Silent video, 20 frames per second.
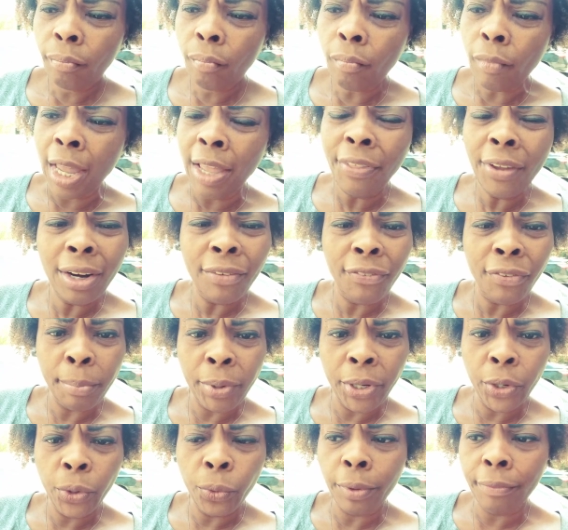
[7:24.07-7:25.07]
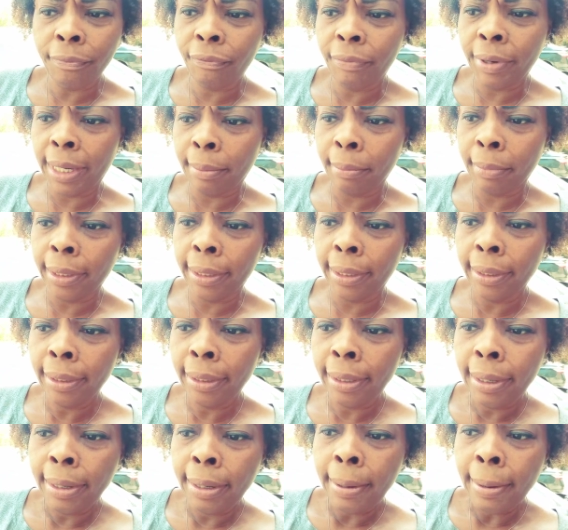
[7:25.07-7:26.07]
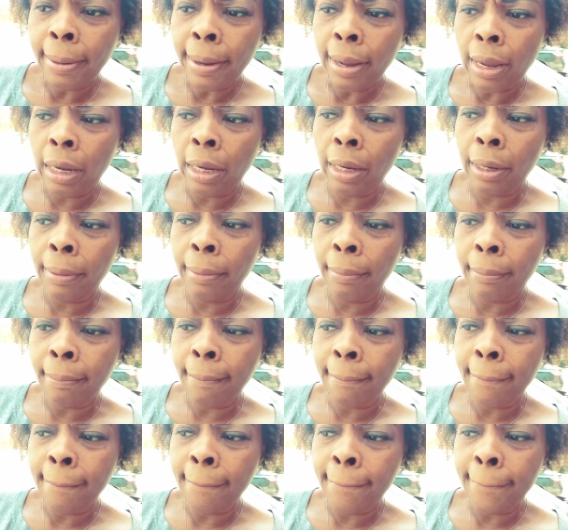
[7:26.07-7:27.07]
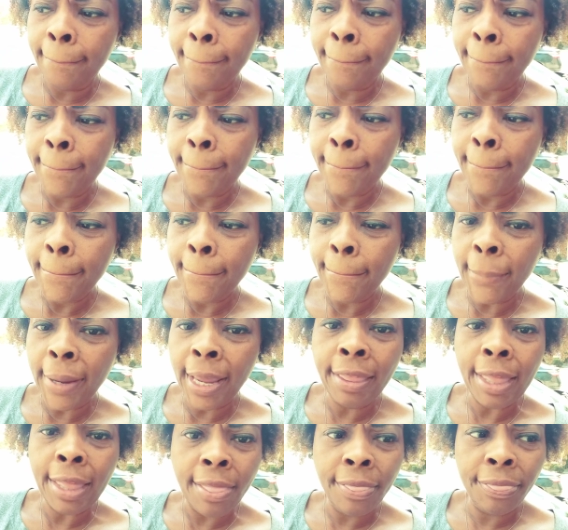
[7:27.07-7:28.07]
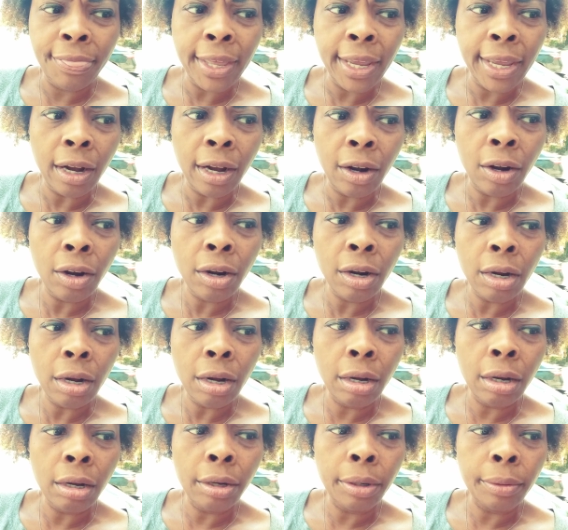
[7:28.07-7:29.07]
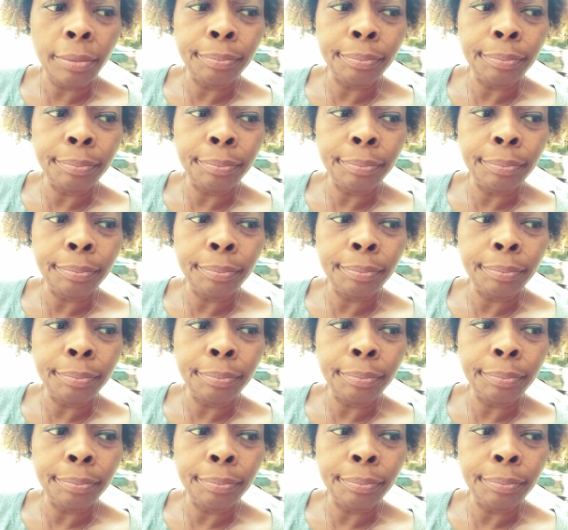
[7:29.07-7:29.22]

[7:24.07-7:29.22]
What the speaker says: I think they're from Europe family. And they are a